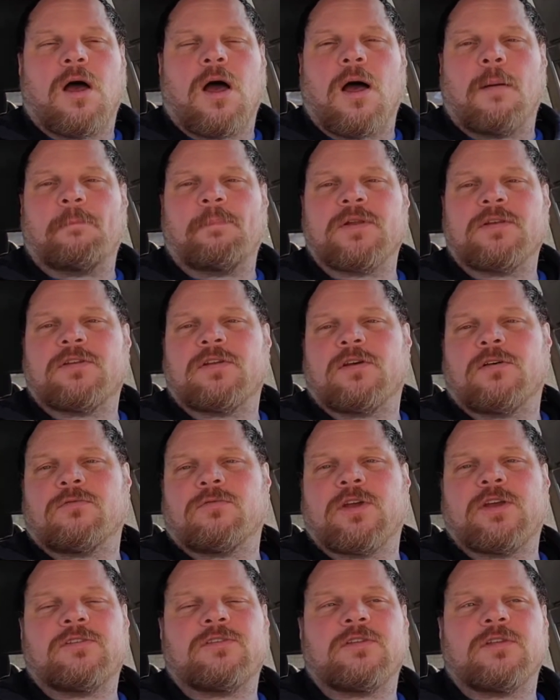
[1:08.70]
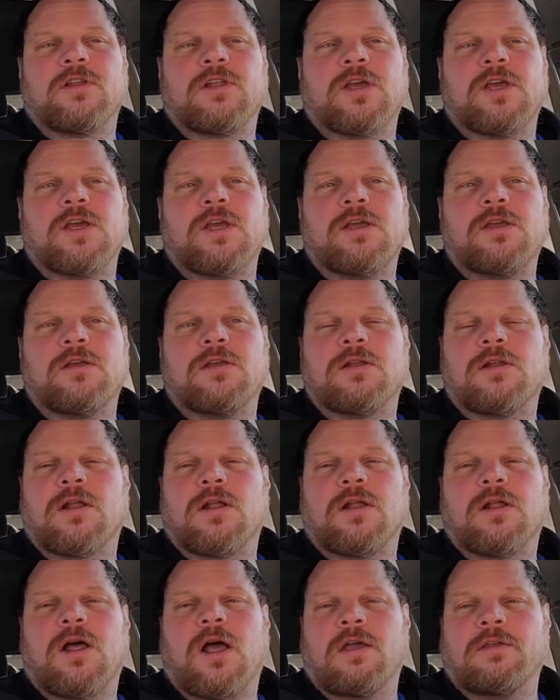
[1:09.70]
up until recently,
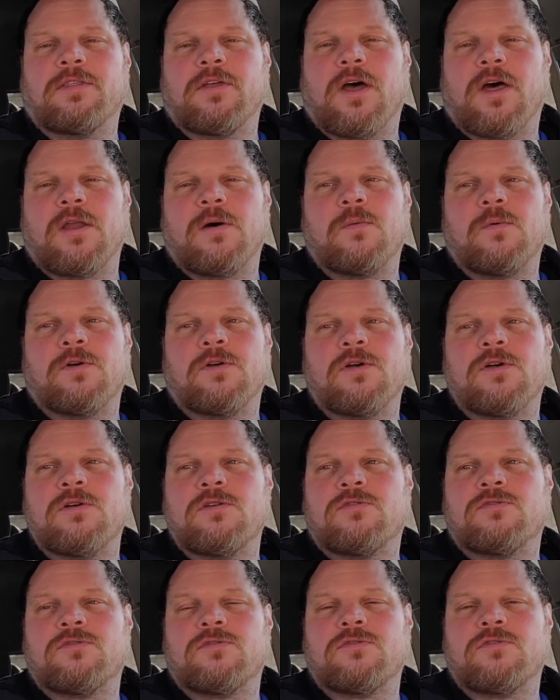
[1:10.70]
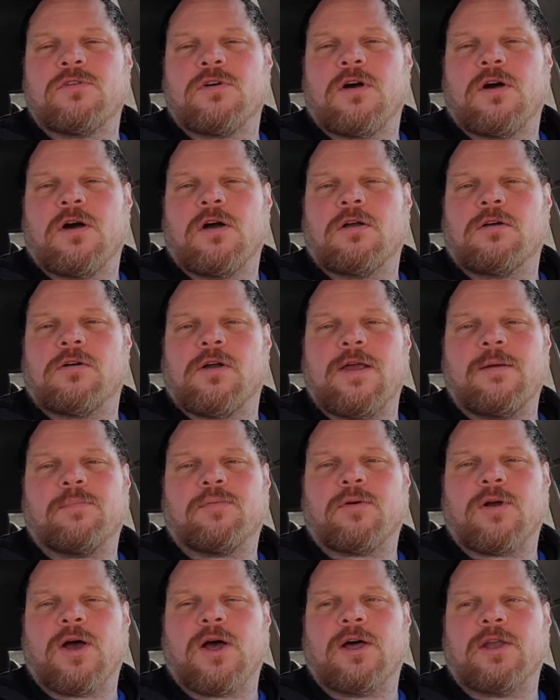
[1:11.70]
I thought it was a great
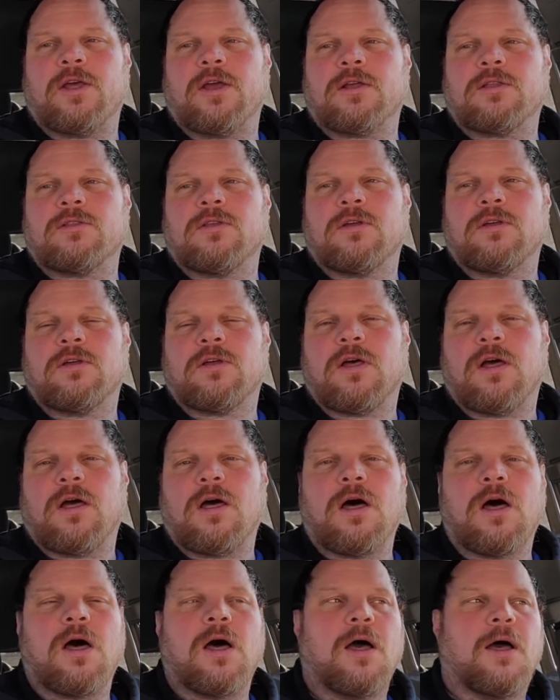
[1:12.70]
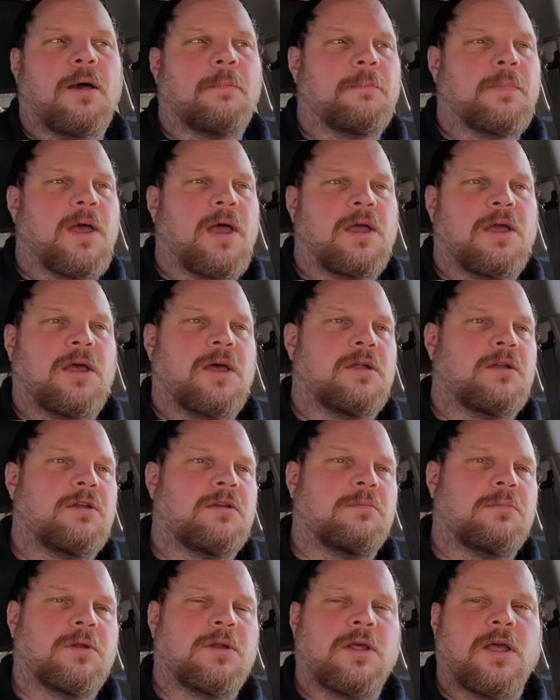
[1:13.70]
product. I
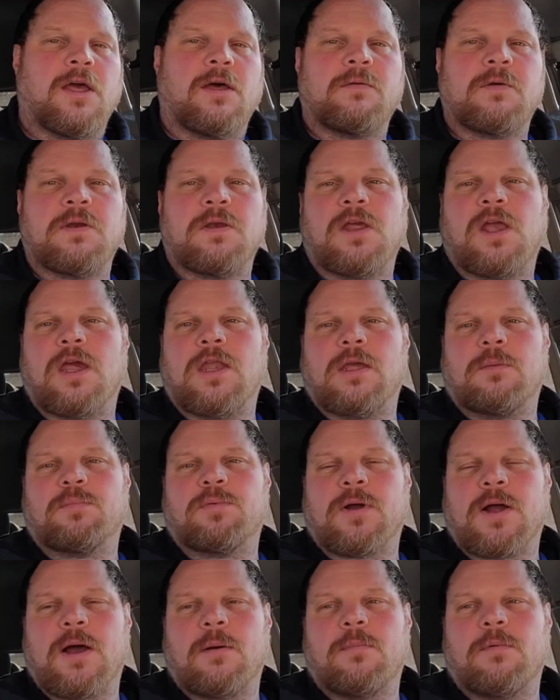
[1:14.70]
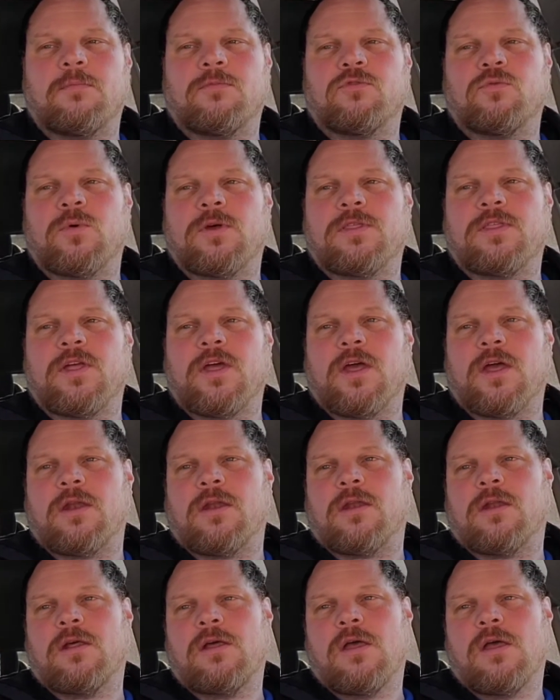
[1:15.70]
hadn't been having any problems with it.